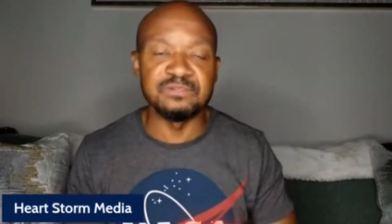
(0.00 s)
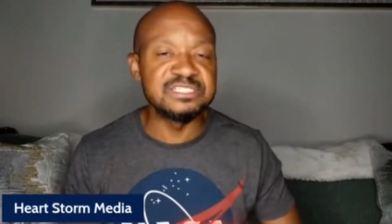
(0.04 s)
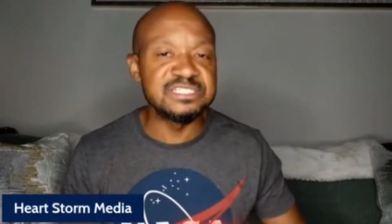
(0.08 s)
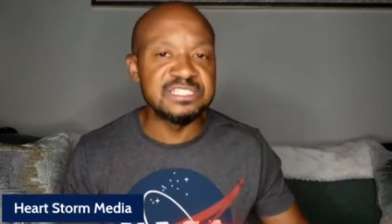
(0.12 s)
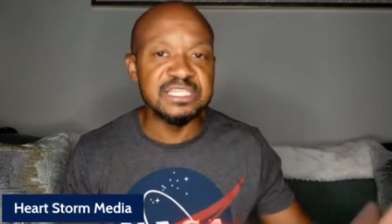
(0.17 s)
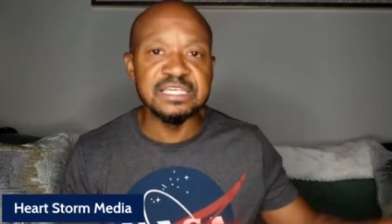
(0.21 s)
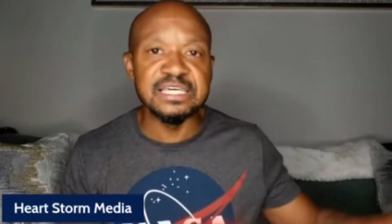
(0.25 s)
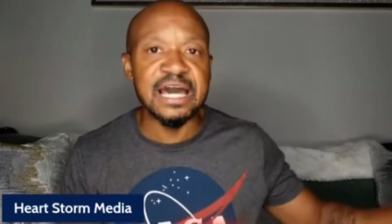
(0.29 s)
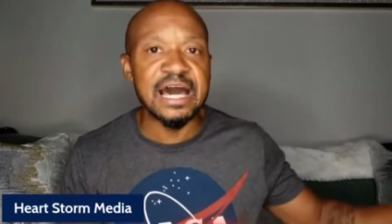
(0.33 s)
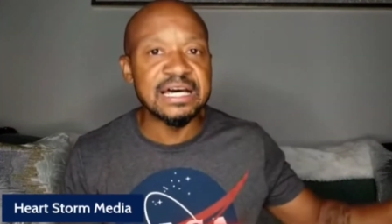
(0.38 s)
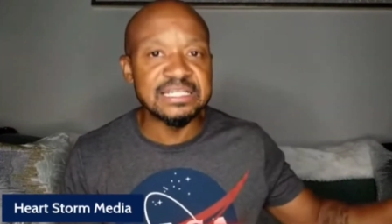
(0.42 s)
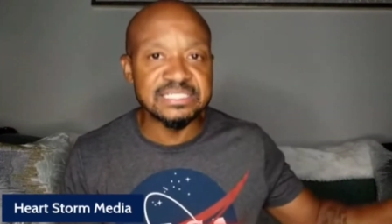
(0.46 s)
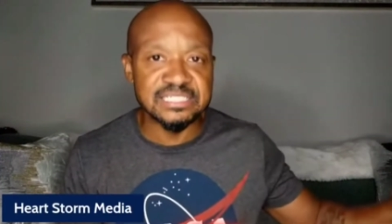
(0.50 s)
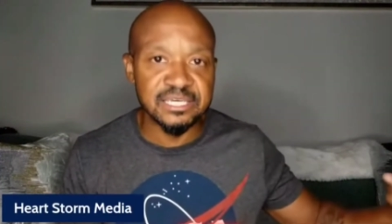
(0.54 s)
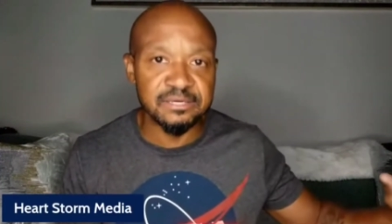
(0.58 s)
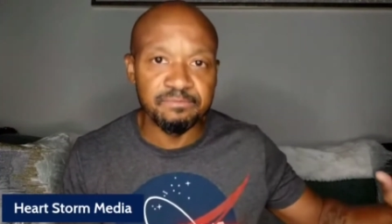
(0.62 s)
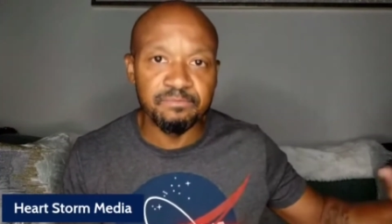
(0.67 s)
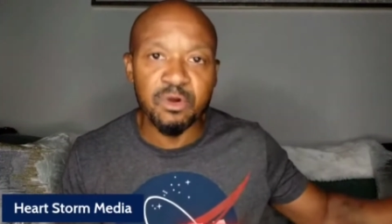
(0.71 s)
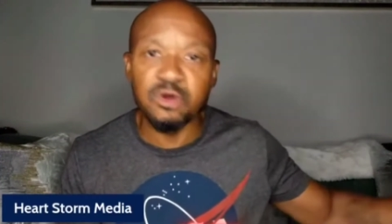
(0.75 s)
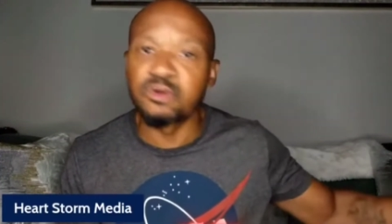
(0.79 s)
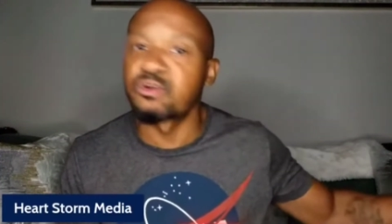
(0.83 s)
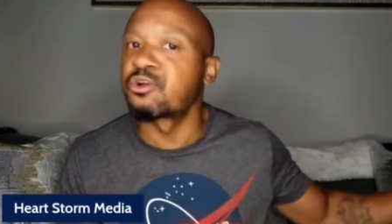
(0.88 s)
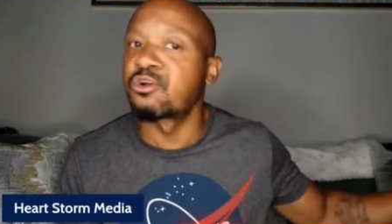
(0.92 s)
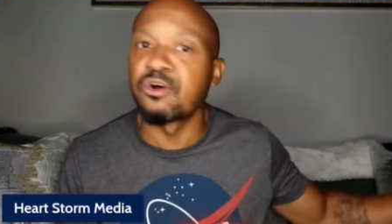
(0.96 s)
We see guys
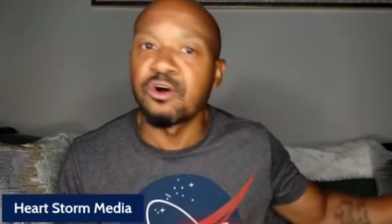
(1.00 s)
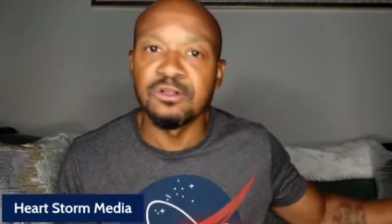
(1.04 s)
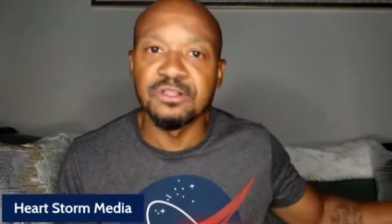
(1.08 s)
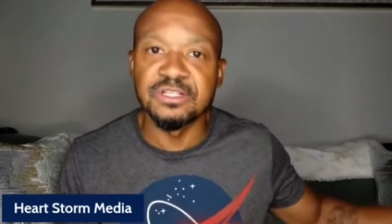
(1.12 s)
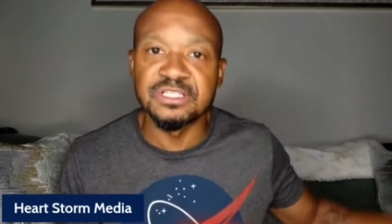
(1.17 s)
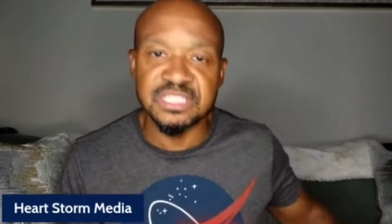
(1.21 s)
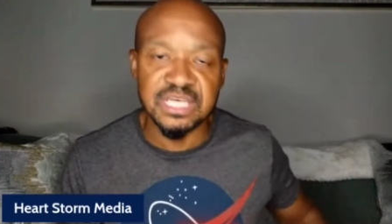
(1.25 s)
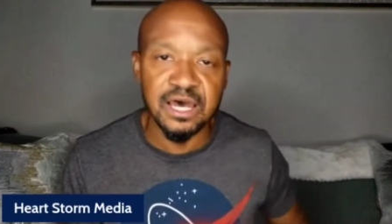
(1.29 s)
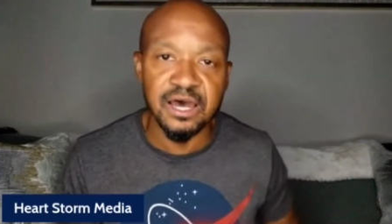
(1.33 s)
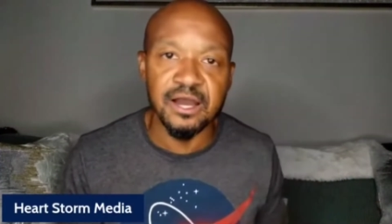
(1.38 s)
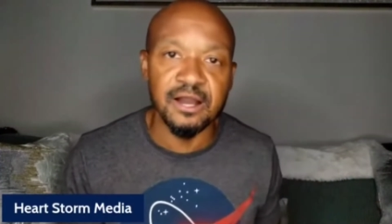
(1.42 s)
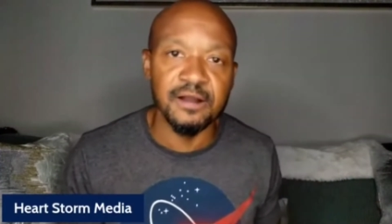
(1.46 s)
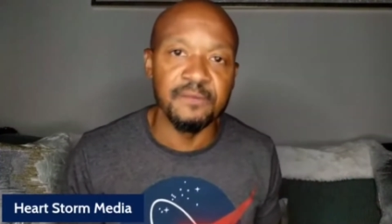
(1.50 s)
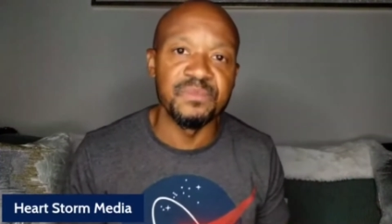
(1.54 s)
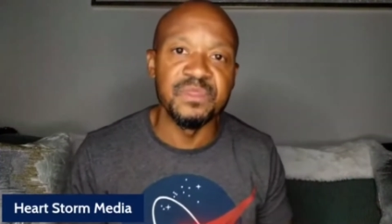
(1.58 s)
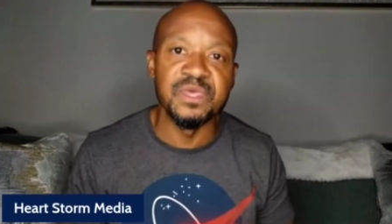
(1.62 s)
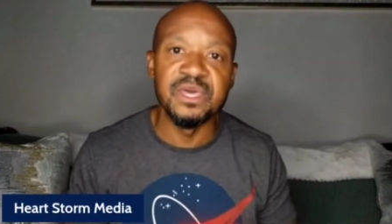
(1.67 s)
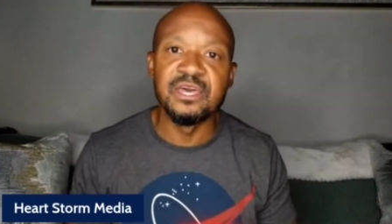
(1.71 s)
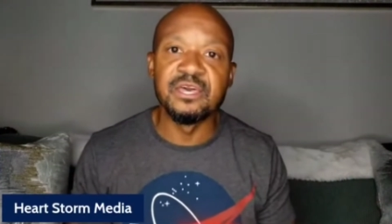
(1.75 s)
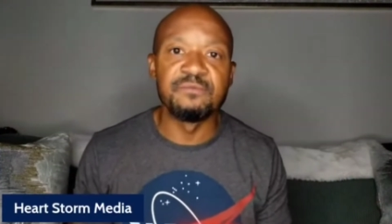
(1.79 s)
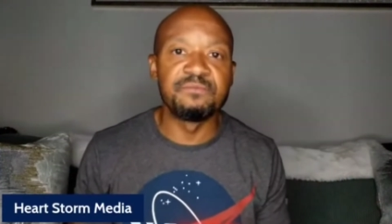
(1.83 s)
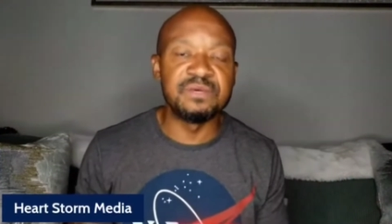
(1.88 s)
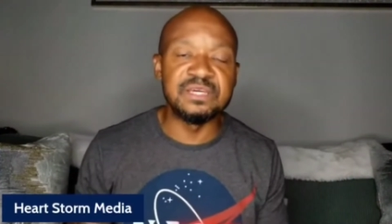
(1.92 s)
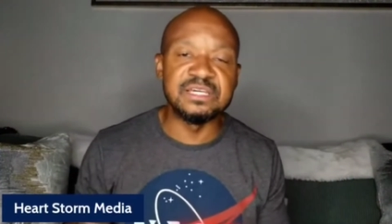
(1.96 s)
get murdered all the time
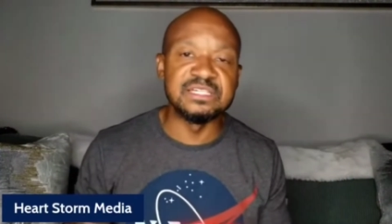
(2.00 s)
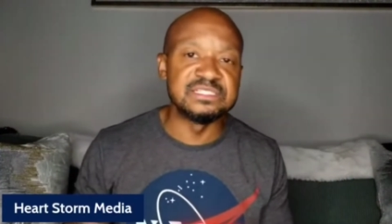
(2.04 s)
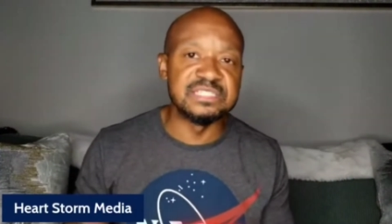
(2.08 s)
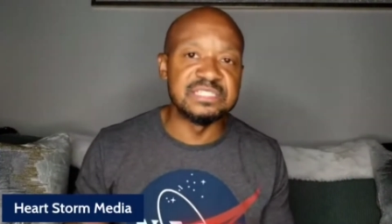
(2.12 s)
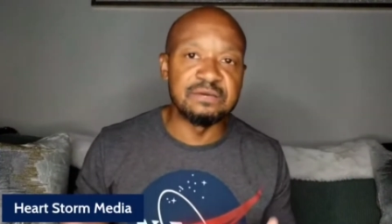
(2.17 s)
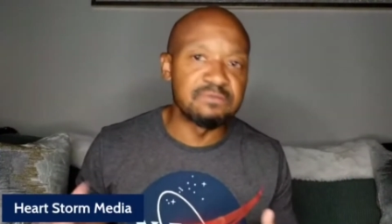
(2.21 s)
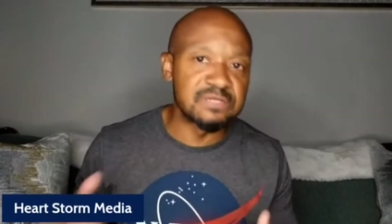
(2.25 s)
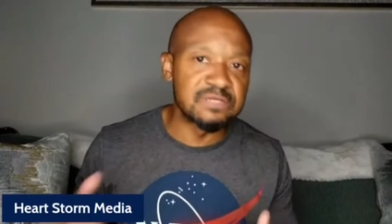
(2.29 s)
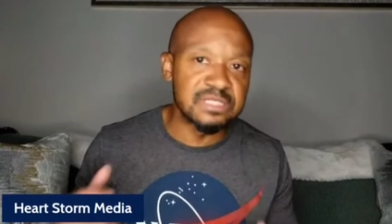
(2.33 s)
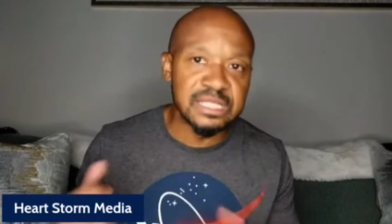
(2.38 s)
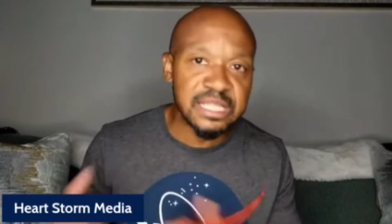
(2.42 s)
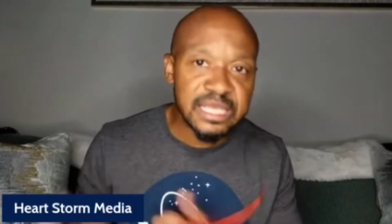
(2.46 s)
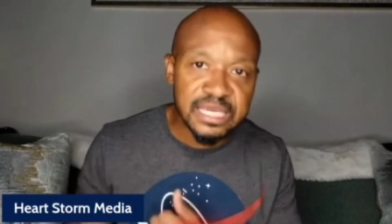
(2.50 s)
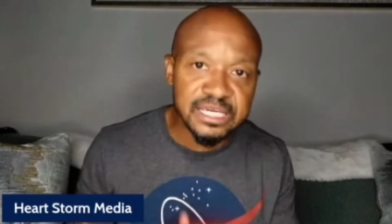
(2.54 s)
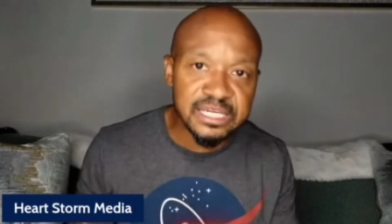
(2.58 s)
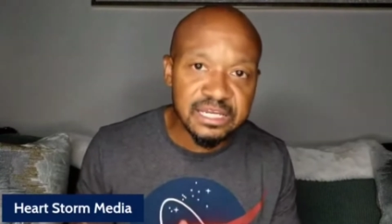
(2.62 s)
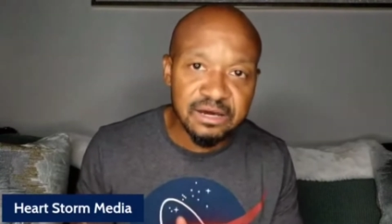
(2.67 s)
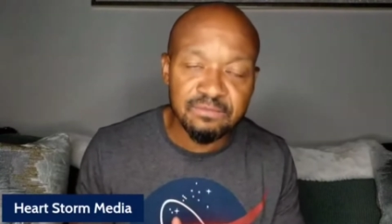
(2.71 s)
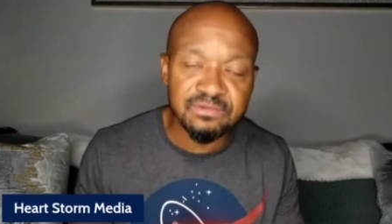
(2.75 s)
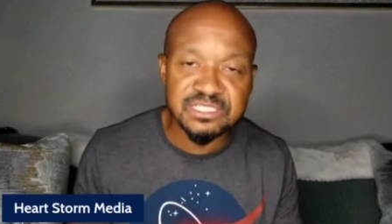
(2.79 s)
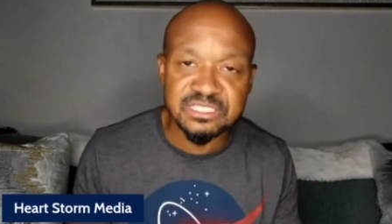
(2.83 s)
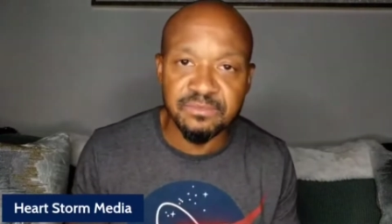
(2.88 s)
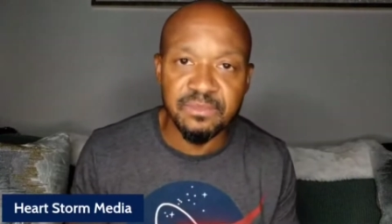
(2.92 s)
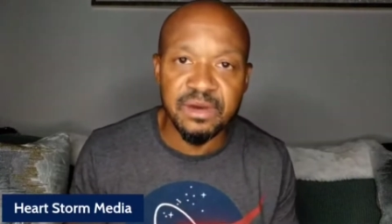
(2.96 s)
because they were
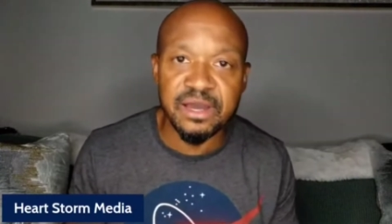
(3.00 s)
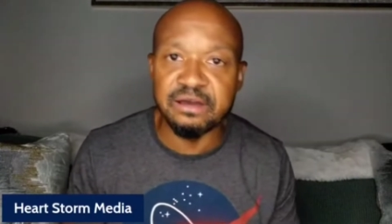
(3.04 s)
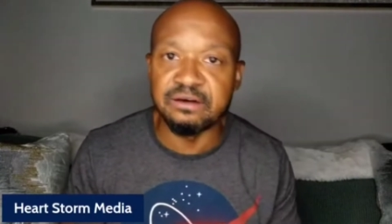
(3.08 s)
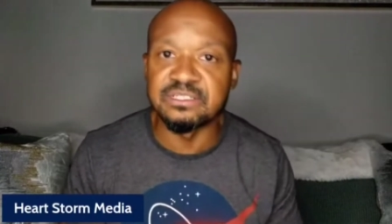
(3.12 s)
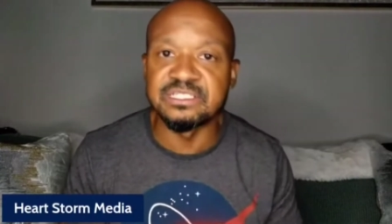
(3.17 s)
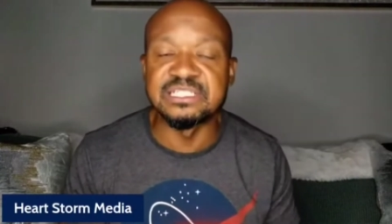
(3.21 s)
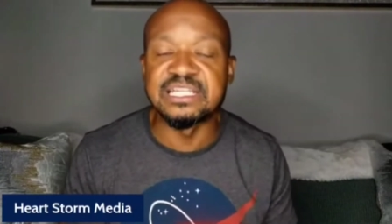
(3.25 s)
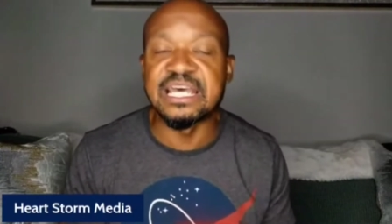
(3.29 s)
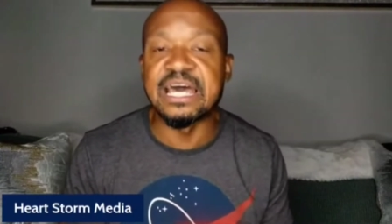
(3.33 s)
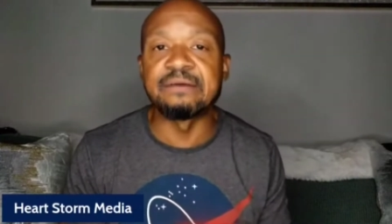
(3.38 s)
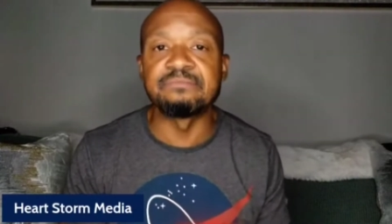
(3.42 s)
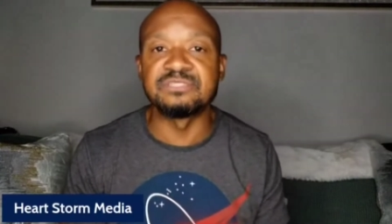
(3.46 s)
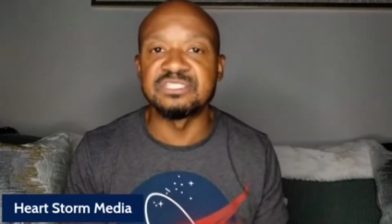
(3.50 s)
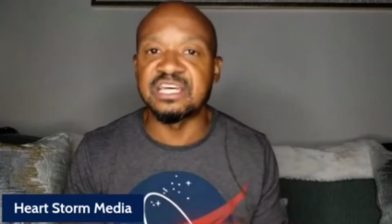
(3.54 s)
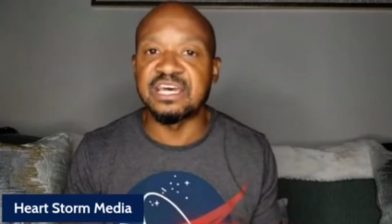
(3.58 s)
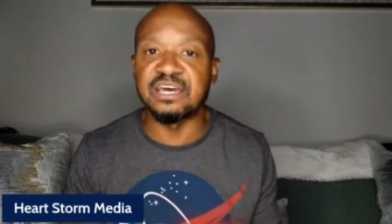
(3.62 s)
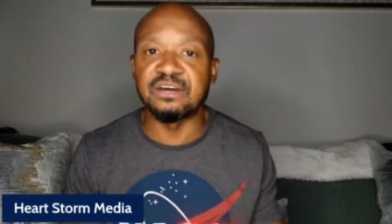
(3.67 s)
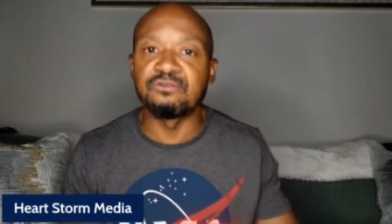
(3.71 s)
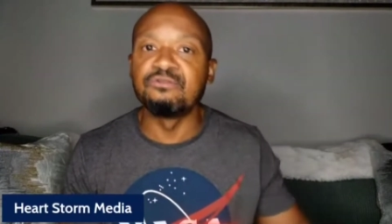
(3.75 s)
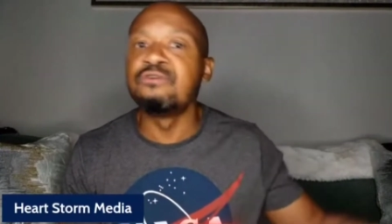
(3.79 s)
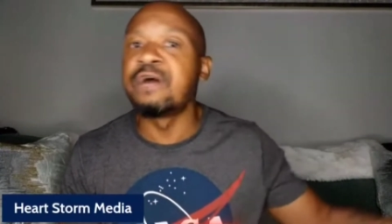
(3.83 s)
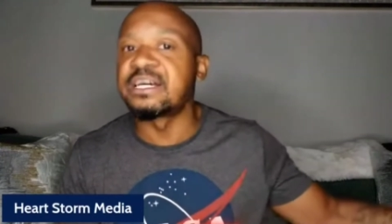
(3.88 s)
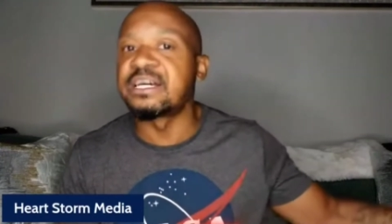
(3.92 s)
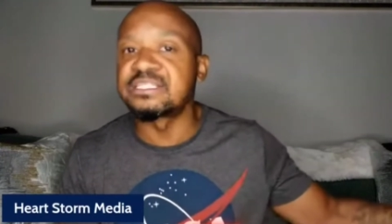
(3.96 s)
linking up with somebody on
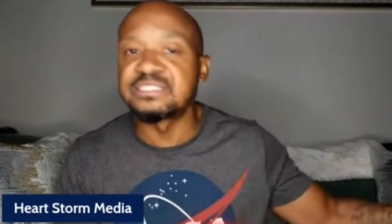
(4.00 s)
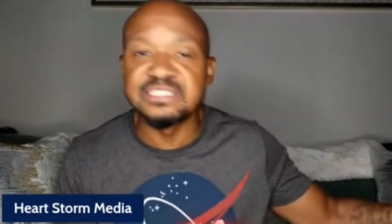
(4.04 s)
Snapchat who